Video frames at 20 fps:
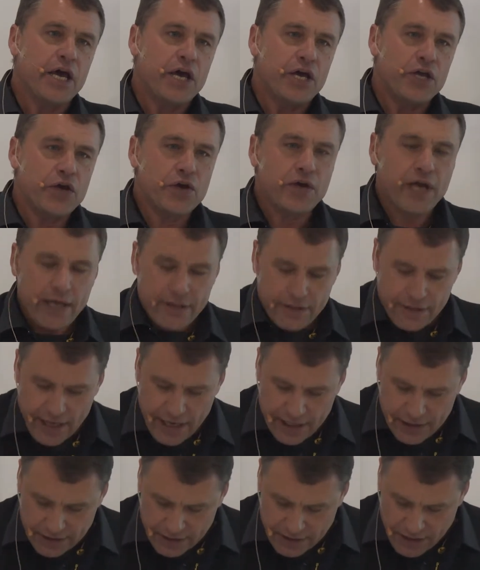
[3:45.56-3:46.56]
you can
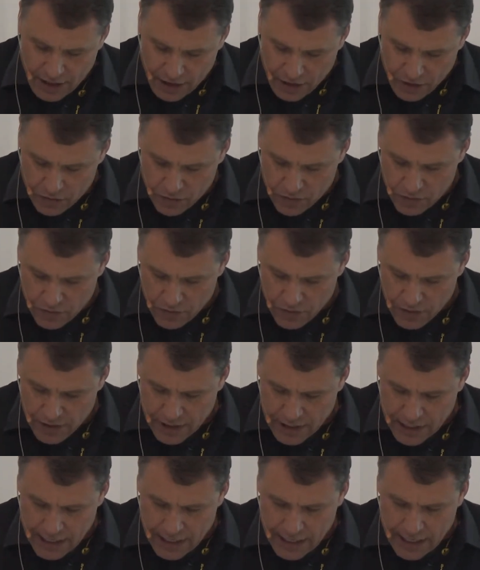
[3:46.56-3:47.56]
then go
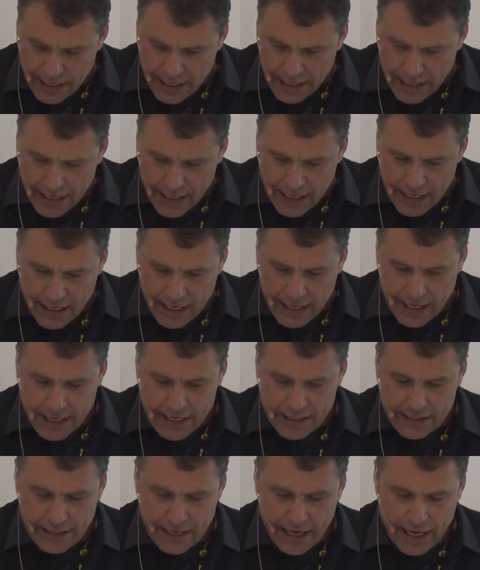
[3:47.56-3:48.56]

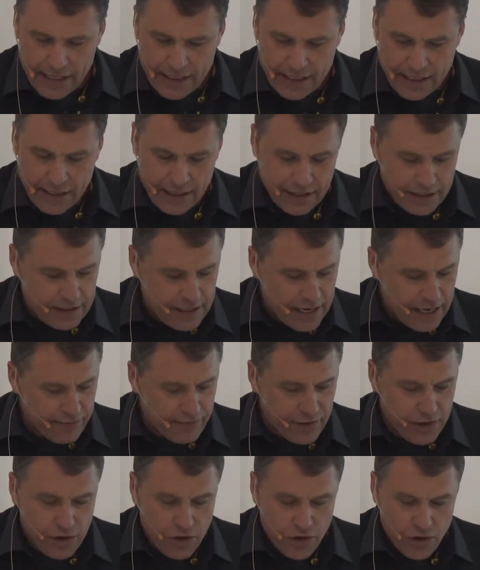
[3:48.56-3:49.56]
and have
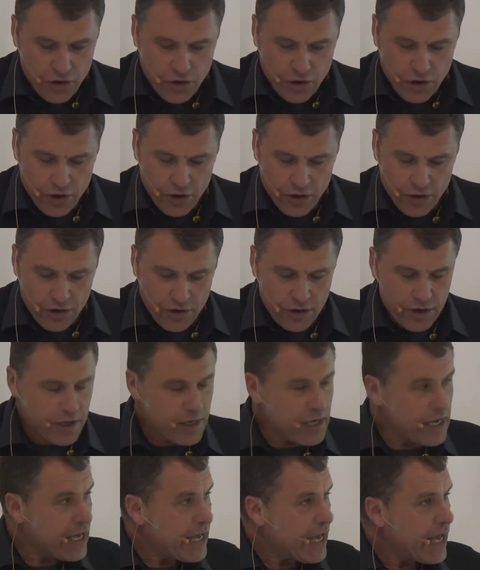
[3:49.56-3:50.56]
a look
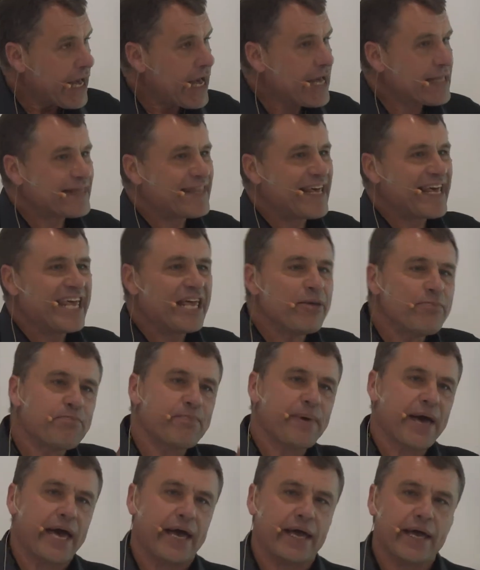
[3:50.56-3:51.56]
at the
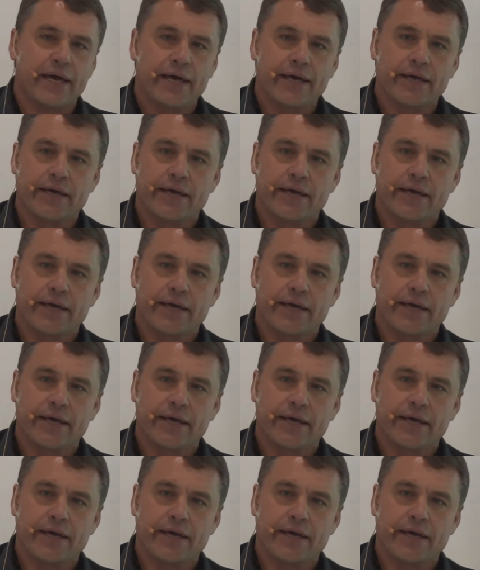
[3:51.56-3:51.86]
impact